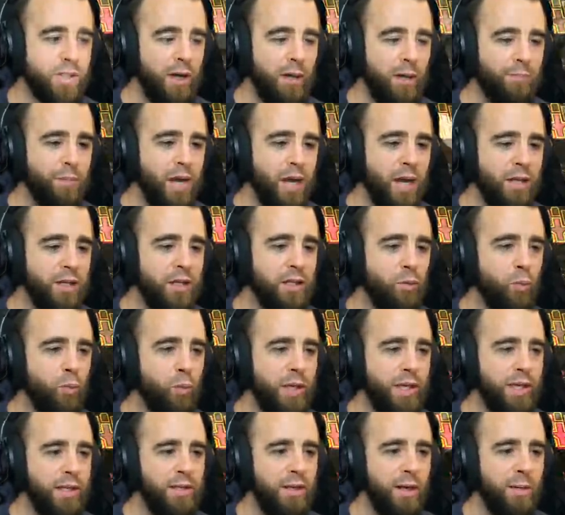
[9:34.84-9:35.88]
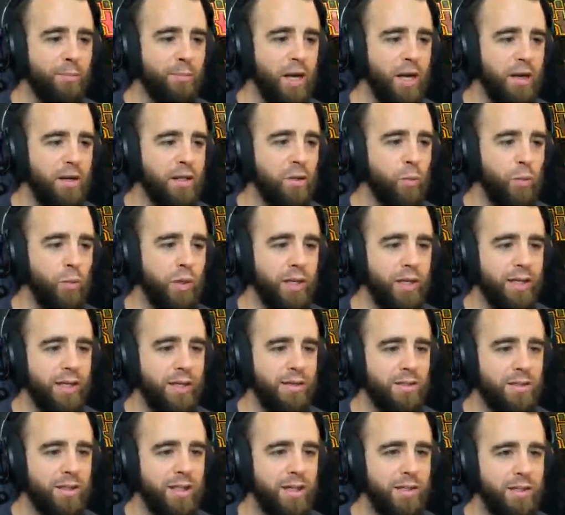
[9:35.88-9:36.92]
I'm not gonna win. I'm not gonna win
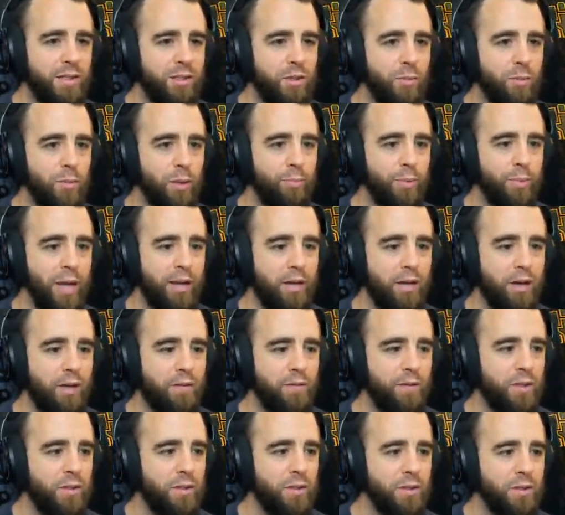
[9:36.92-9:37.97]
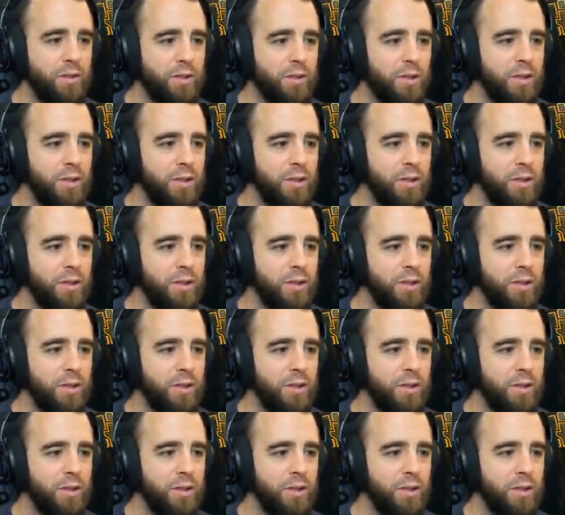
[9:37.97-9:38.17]
against that, so I'm gonna back off here.